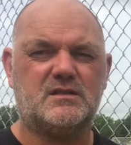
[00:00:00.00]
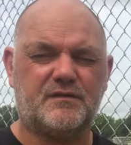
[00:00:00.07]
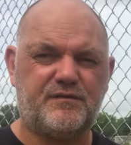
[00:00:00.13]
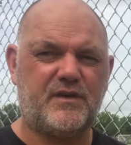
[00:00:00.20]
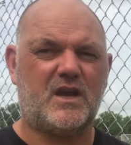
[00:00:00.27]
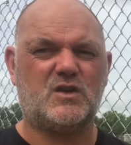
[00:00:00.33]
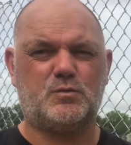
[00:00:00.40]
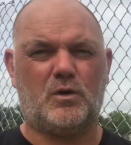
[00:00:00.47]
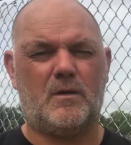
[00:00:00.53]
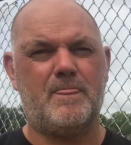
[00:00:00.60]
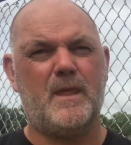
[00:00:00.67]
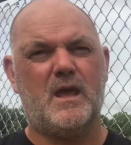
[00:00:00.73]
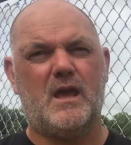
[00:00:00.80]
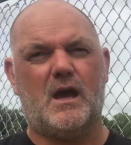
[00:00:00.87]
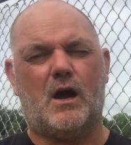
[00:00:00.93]
The first one,
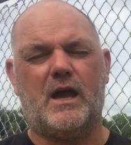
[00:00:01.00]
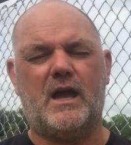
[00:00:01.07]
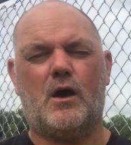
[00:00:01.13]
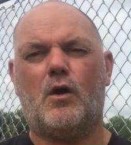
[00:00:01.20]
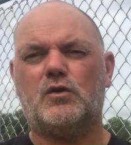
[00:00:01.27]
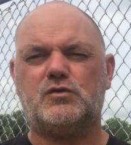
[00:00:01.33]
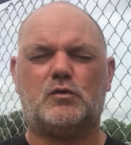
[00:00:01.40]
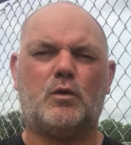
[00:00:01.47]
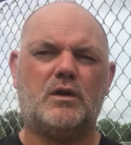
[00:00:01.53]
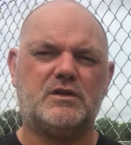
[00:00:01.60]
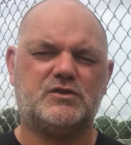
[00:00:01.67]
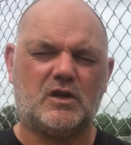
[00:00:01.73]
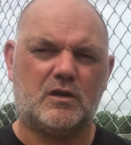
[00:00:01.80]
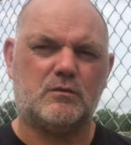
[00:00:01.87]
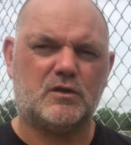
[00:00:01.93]
I also call
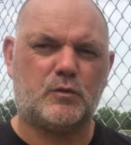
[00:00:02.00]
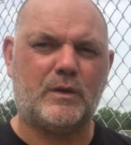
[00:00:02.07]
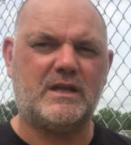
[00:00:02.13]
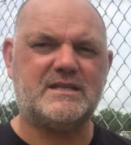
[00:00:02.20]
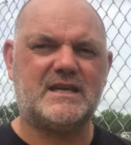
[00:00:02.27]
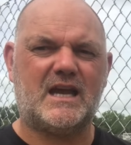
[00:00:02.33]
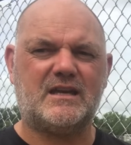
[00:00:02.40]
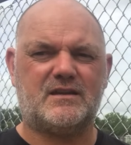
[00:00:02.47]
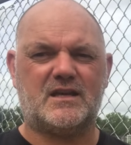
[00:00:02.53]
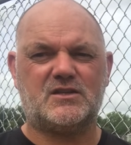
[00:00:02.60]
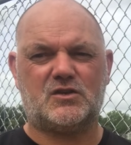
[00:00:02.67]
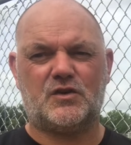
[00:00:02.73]
it, sorry, I want to quickly digress,